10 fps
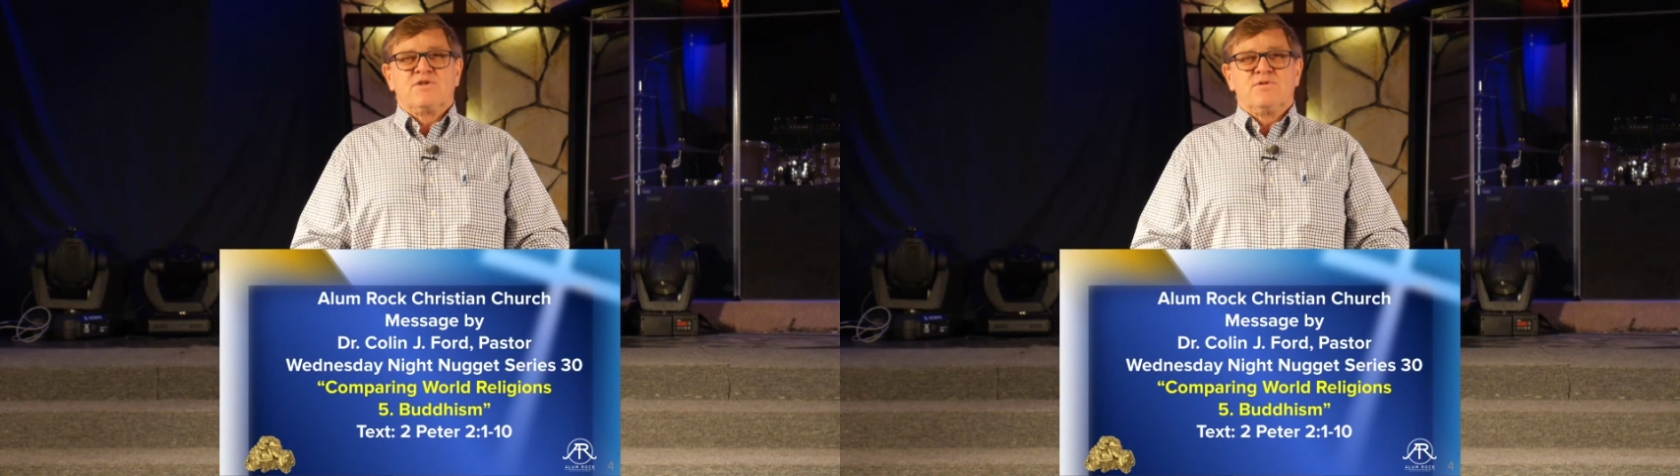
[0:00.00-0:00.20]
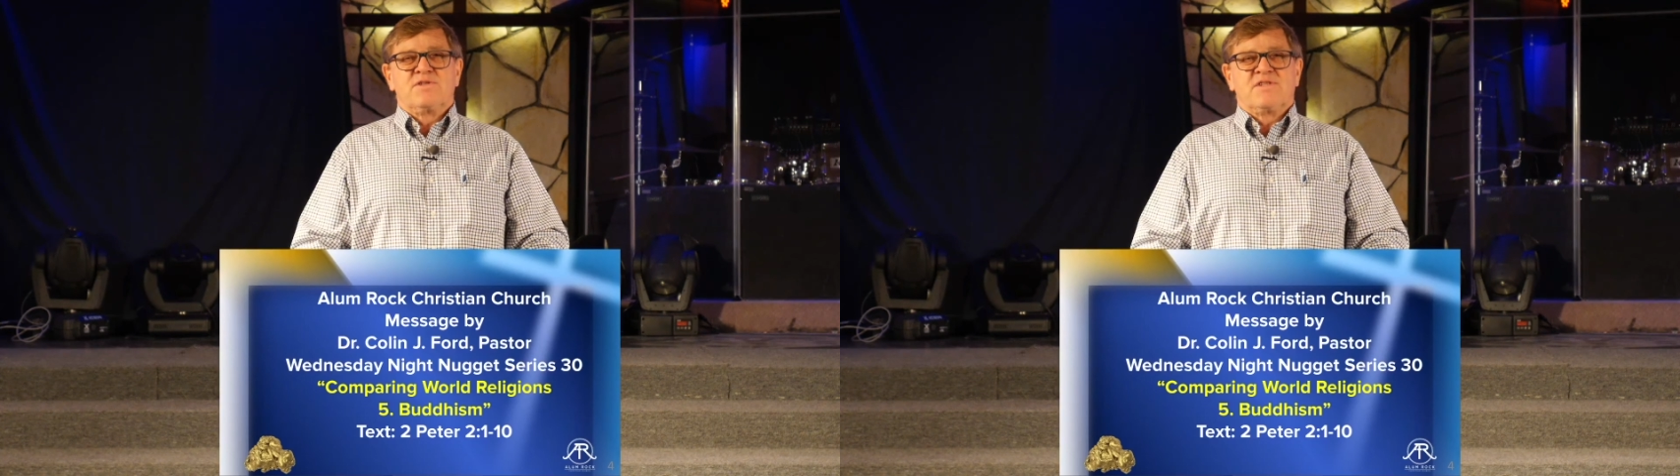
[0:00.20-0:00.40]

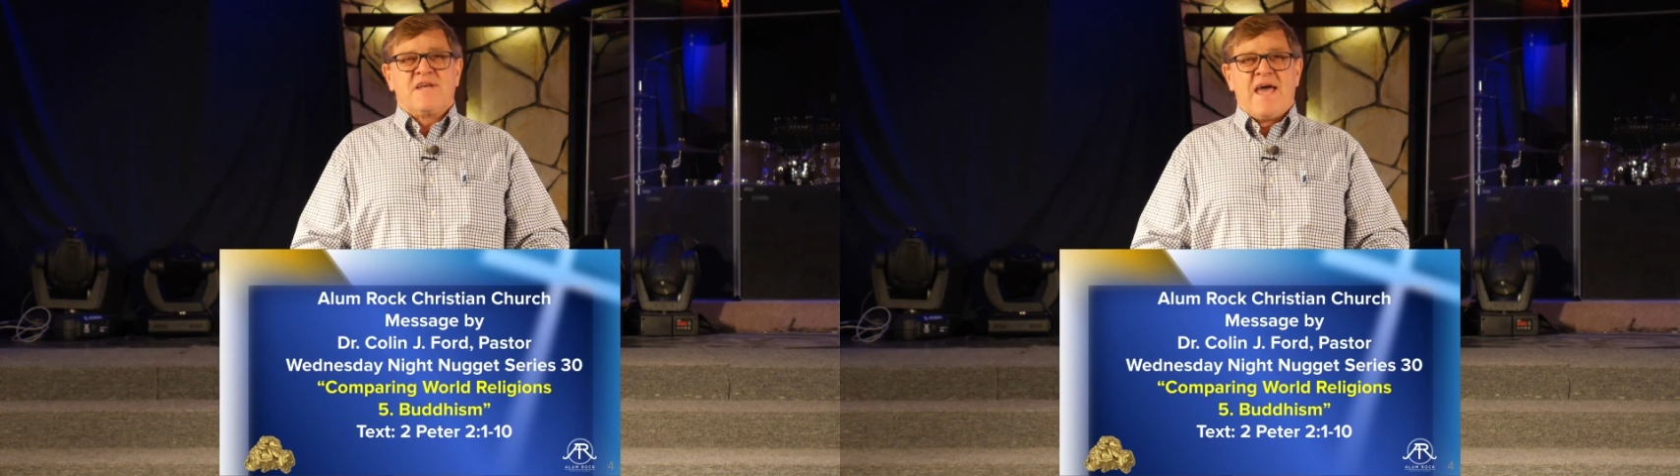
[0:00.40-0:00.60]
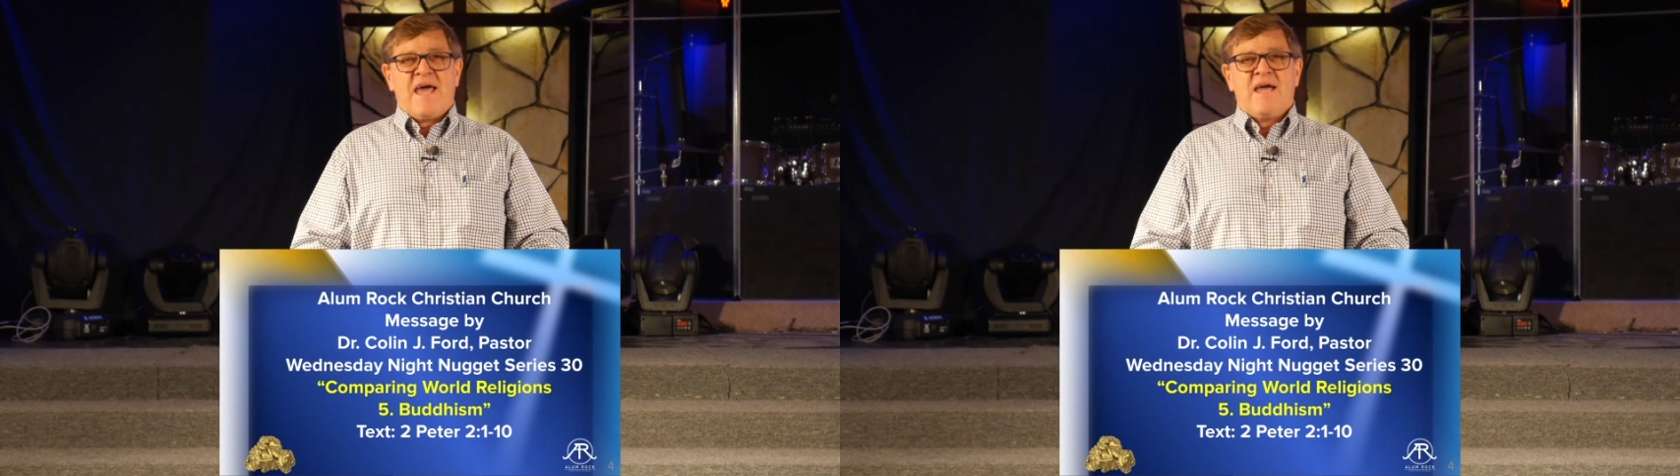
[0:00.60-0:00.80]
to
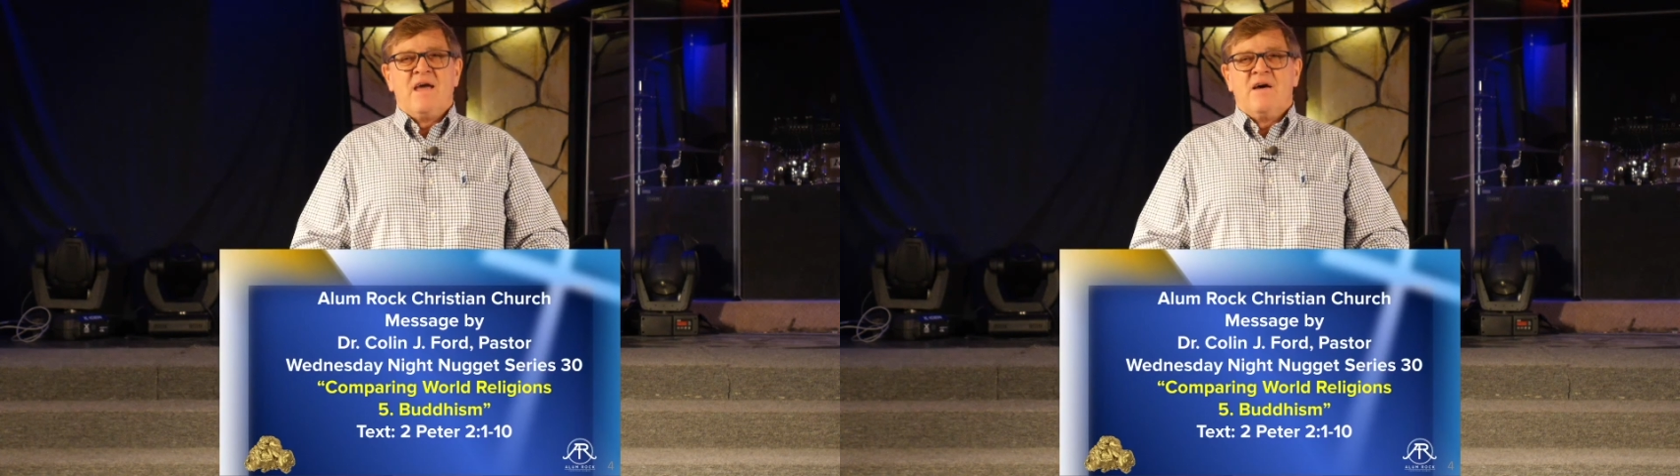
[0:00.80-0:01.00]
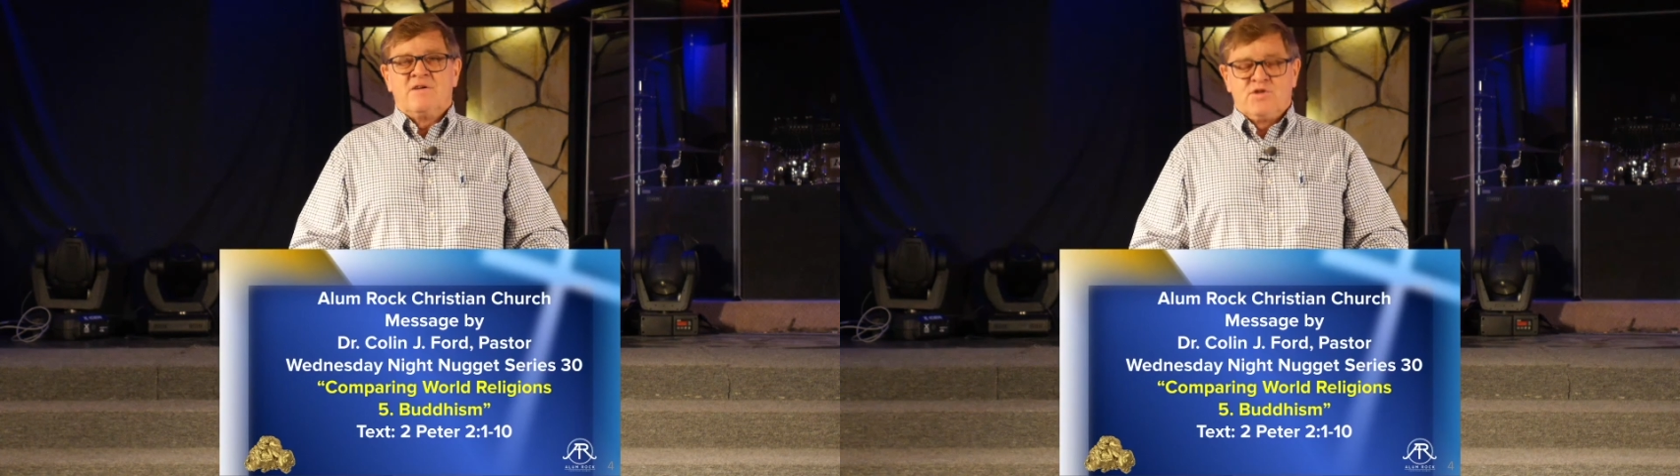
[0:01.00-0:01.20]

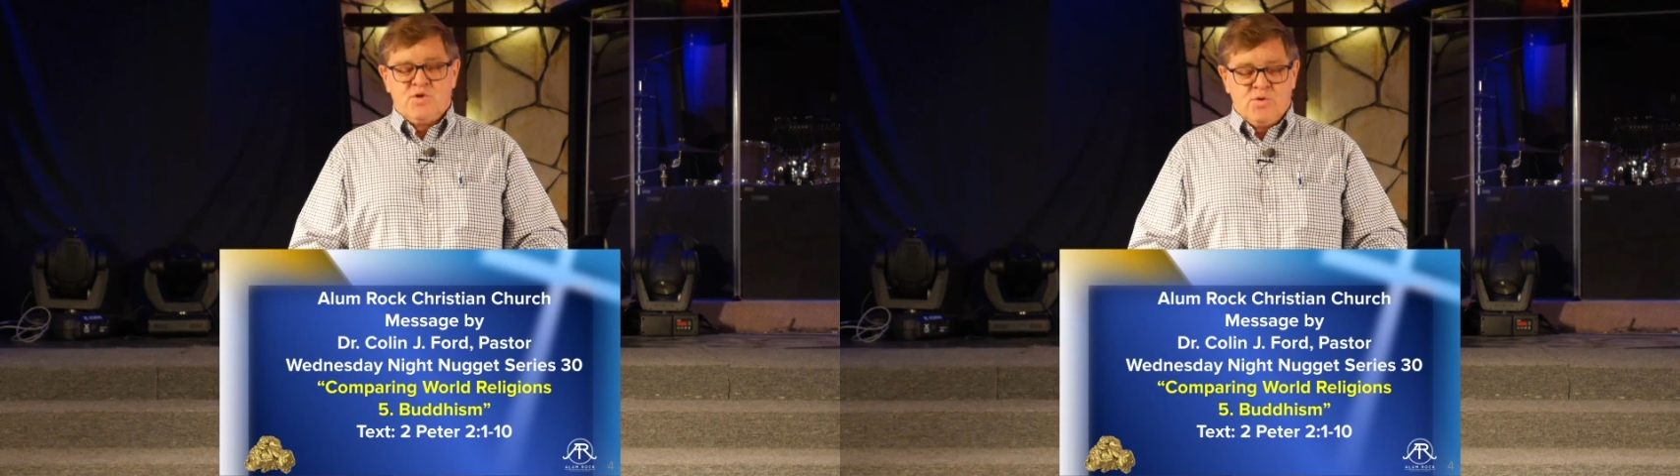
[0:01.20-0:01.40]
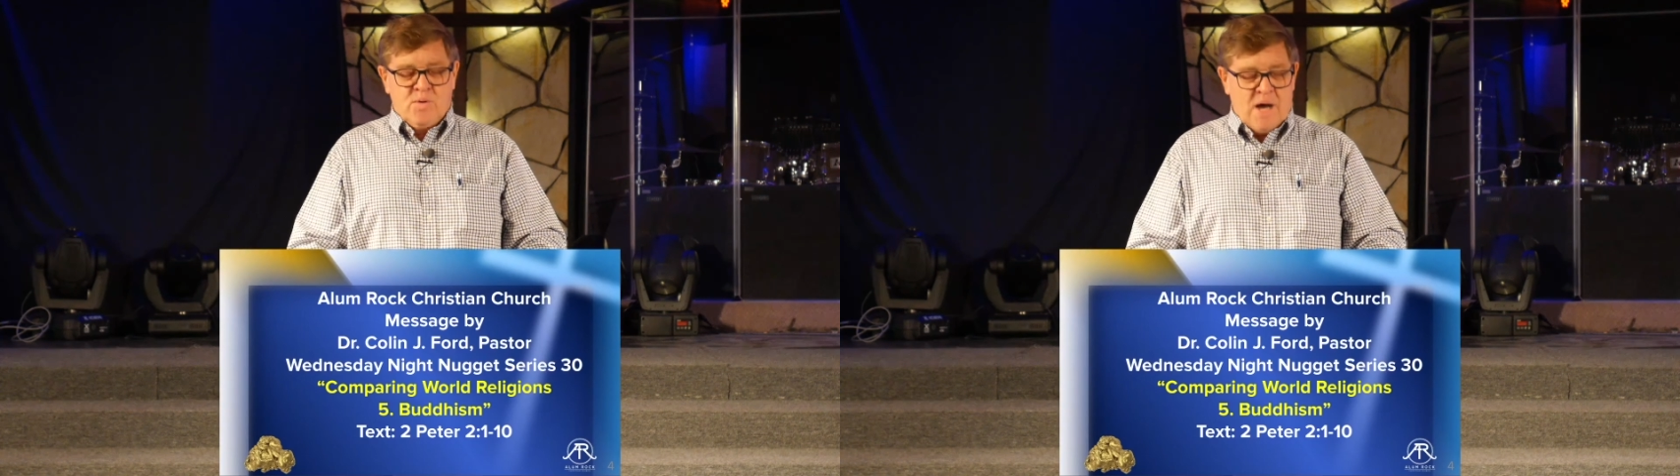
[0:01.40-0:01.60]
say
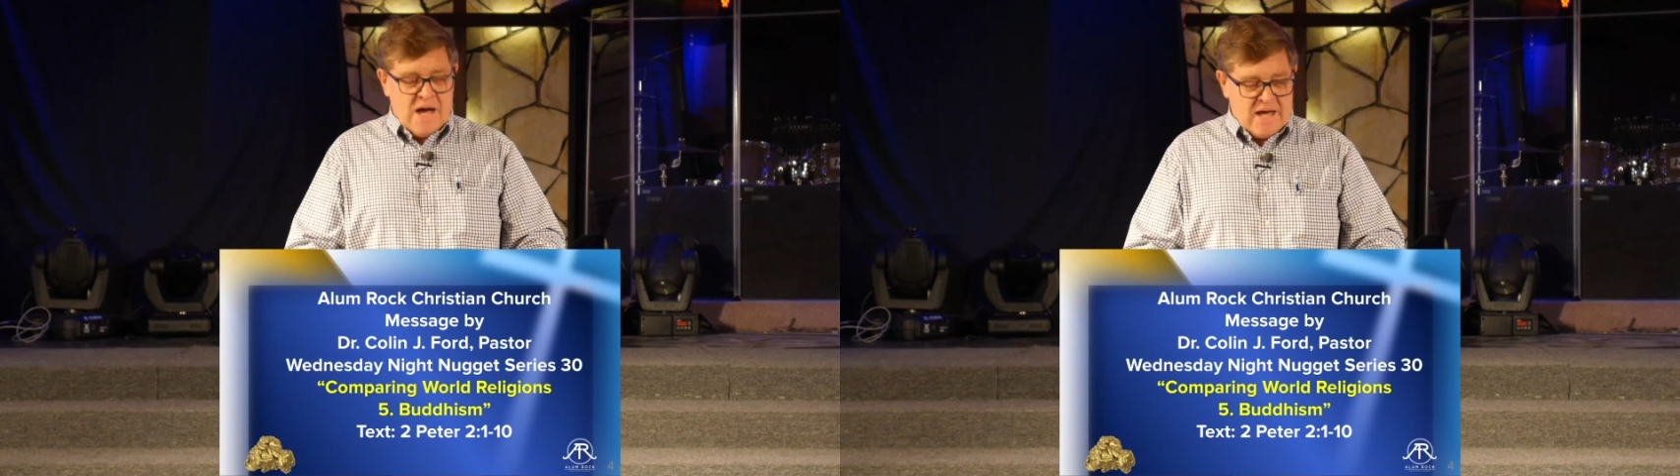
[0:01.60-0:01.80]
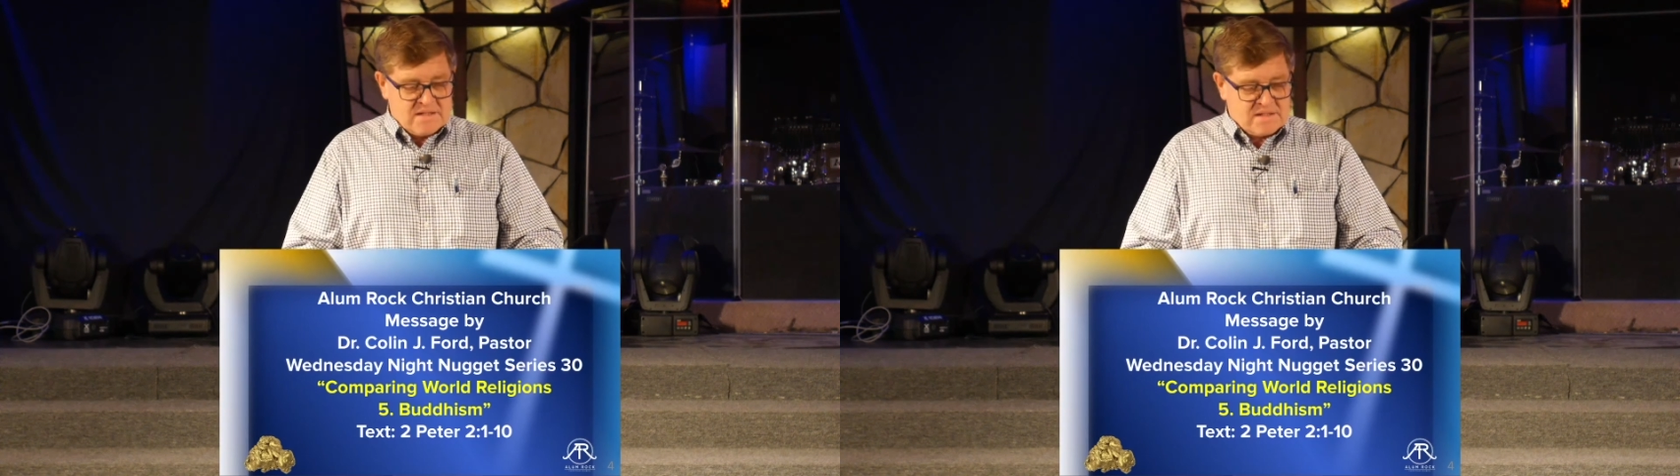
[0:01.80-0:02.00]
to
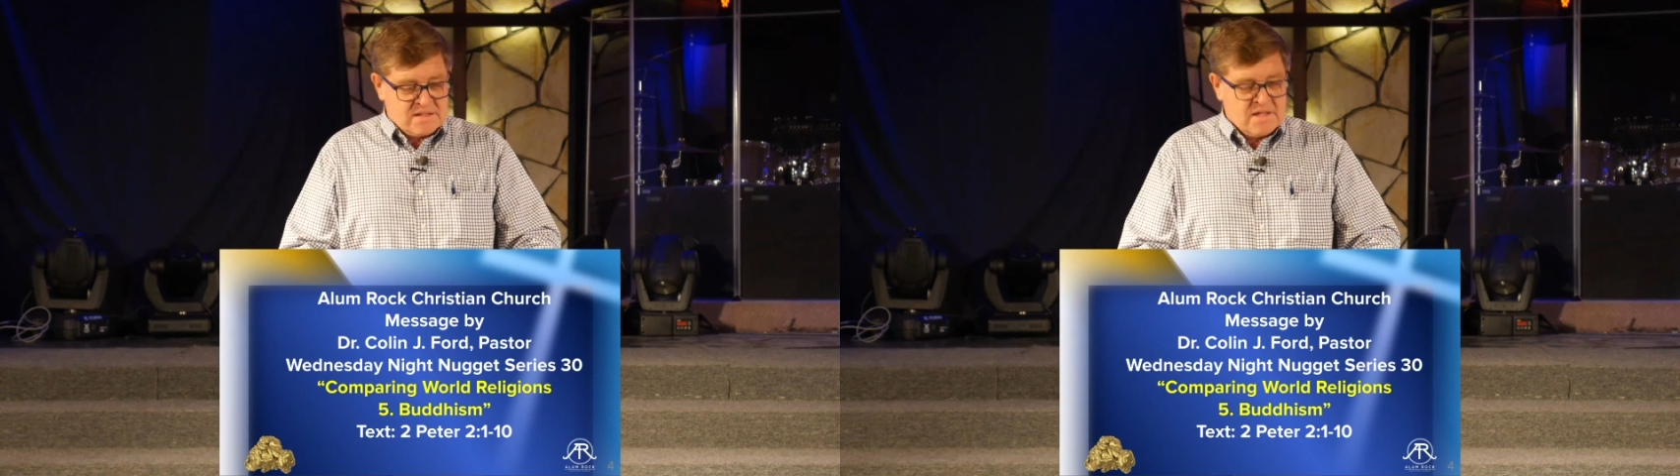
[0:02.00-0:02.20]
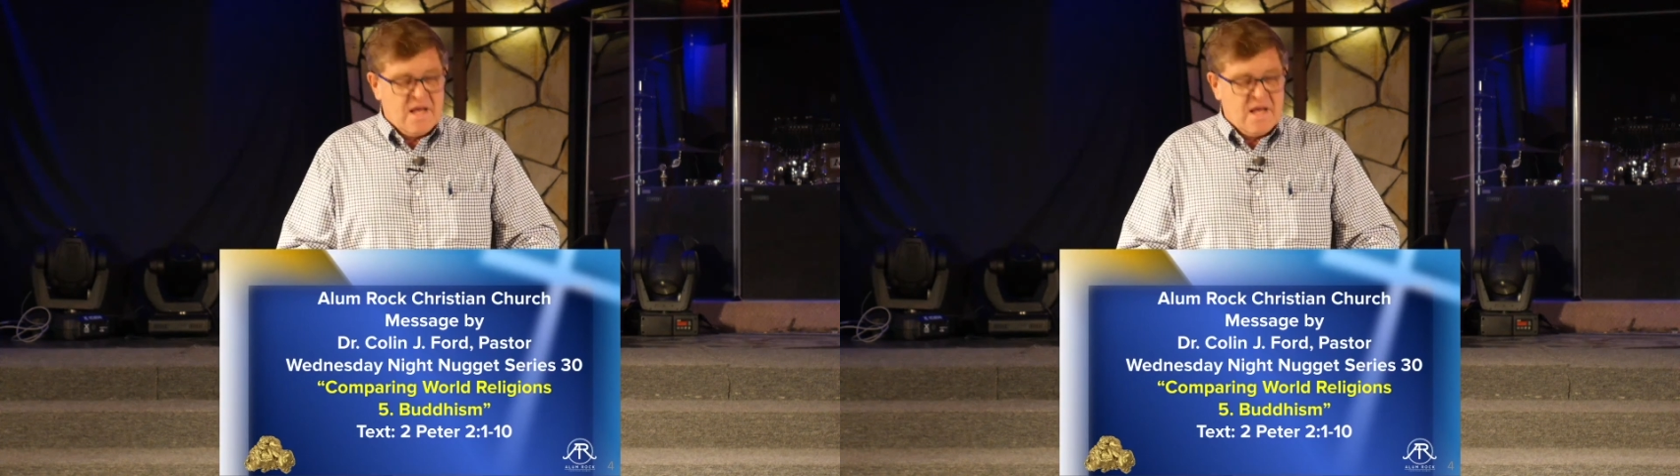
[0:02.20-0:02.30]
us.